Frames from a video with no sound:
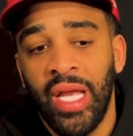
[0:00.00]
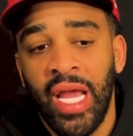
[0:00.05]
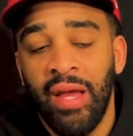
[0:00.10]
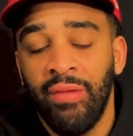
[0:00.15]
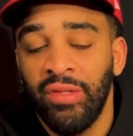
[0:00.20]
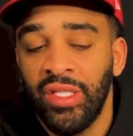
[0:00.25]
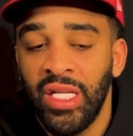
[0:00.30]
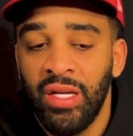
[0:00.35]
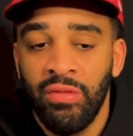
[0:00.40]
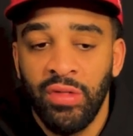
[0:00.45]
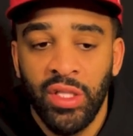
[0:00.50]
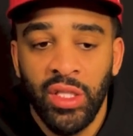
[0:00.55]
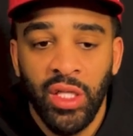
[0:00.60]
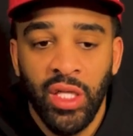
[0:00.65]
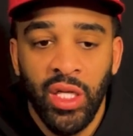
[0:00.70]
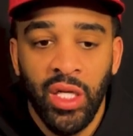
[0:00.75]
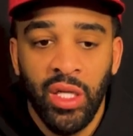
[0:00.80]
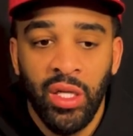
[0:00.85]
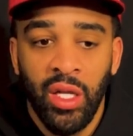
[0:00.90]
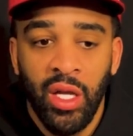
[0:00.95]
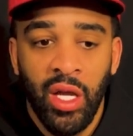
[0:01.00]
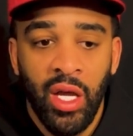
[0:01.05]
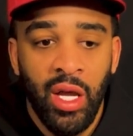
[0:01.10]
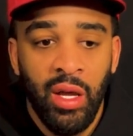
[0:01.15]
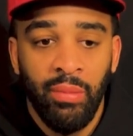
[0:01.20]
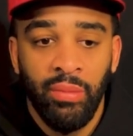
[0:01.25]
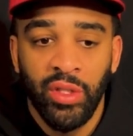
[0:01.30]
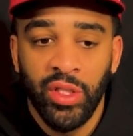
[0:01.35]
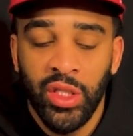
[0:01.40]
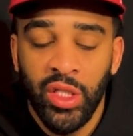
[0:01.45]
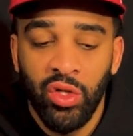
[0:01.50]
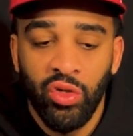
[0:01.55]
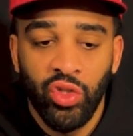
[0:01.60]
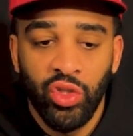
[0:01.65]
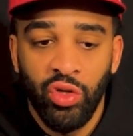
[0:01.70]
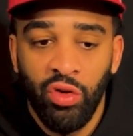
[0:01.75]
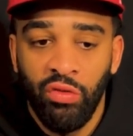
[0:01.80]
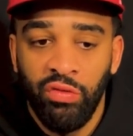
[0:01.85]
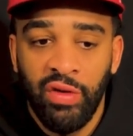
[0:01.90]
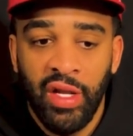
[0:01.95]
average 17, but still
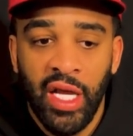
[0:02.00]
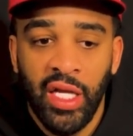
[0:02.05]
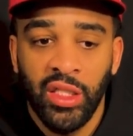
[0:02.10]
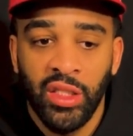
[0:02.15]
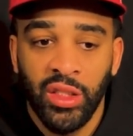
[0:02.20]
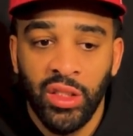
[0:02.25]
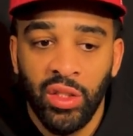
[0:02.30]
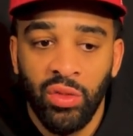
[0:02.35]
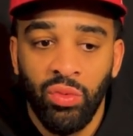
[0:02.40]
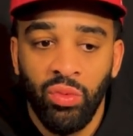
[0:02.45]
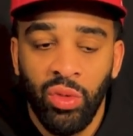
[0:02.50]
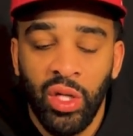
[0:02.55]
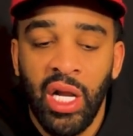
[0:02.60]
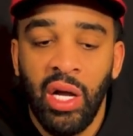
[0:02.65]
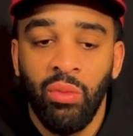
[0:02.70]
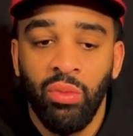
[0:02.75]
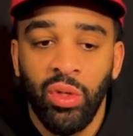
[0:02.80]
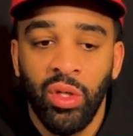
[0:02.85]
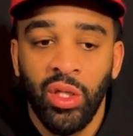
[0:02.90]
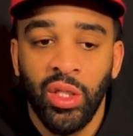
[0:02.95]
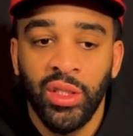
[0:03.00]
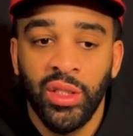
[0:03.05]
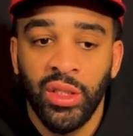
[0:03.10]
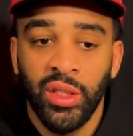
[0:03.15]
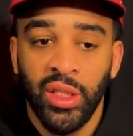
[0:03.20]
showed flashes of what I was.